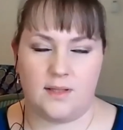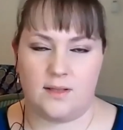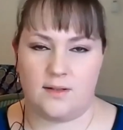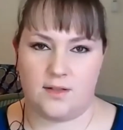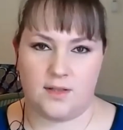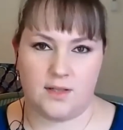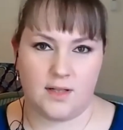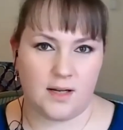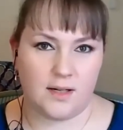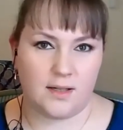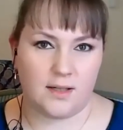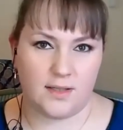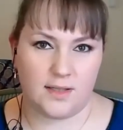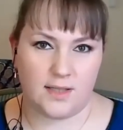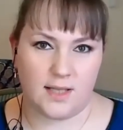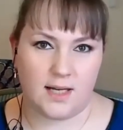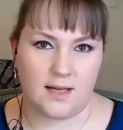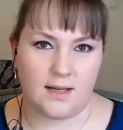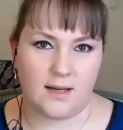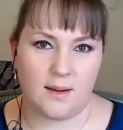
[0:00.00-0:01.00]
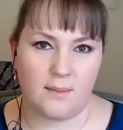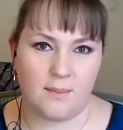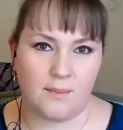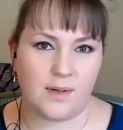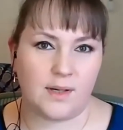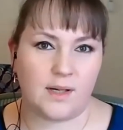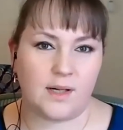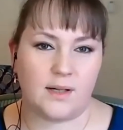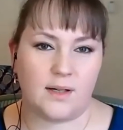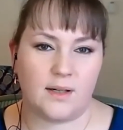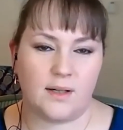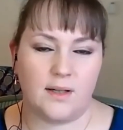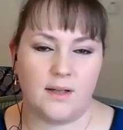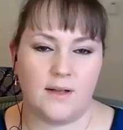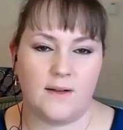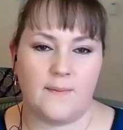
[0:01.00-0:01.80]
There's not a set number,